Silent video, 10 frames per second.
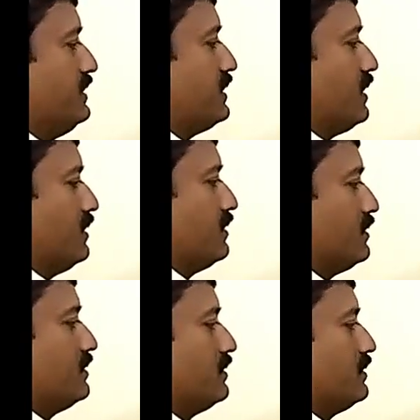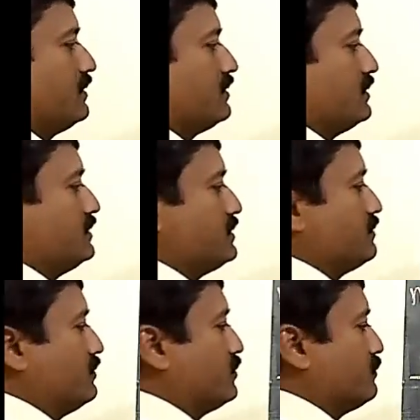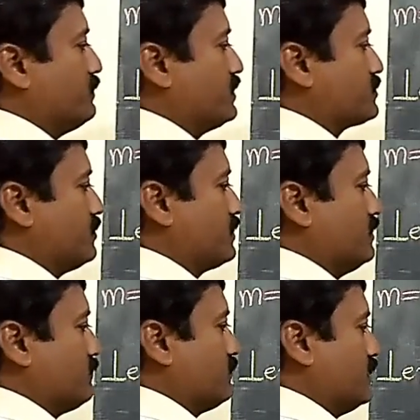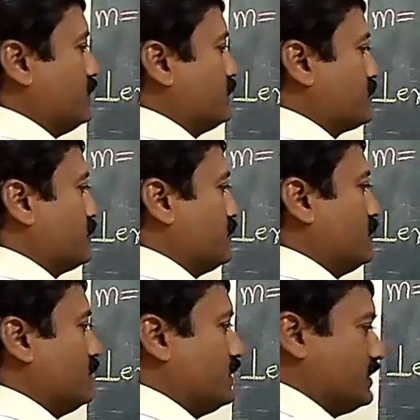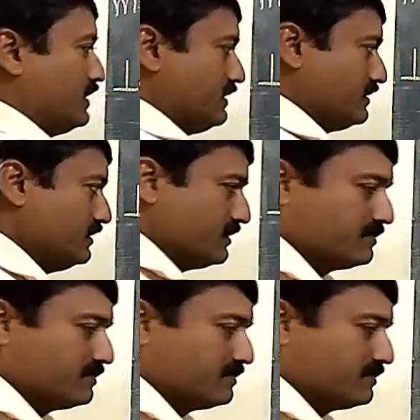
beta is equal to plus or minus 90.